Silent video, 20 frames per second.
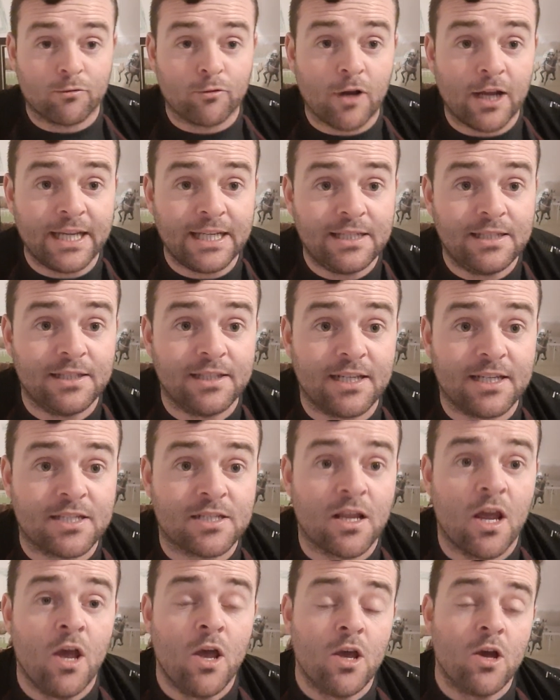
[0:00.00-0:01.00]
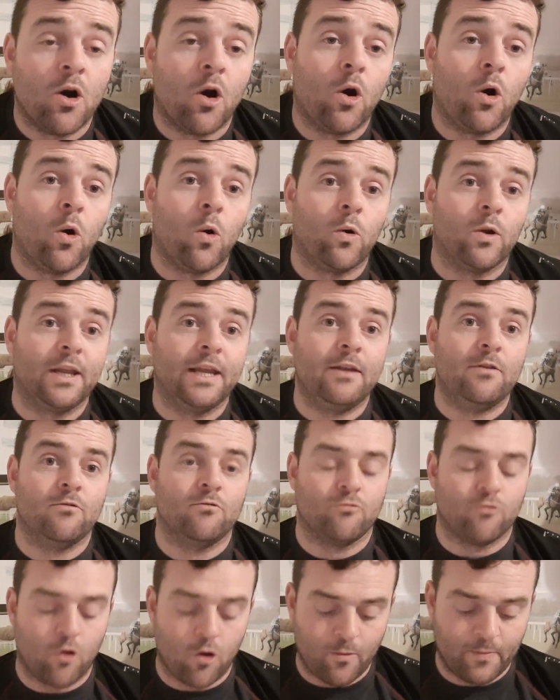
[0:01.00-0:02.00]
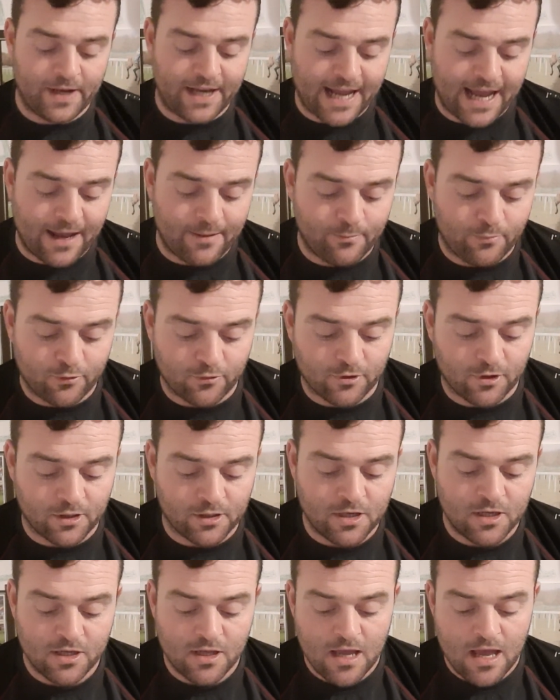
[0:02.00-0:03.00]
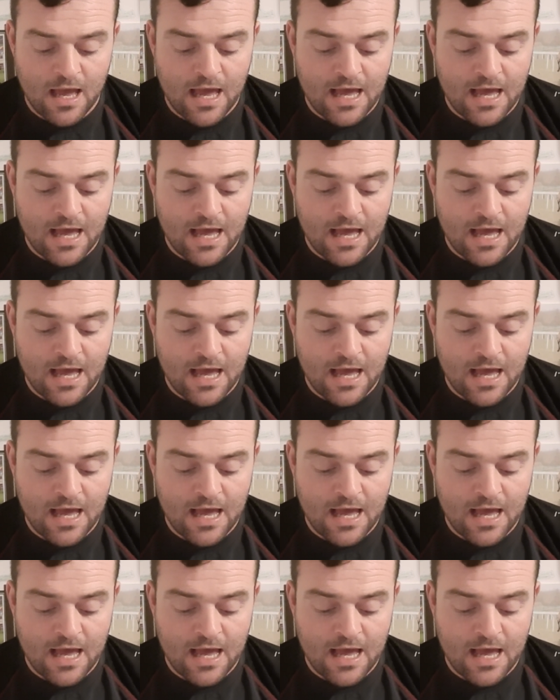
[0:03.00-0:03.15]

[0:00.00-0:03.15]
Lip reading: riding this Holy Roman Emperor.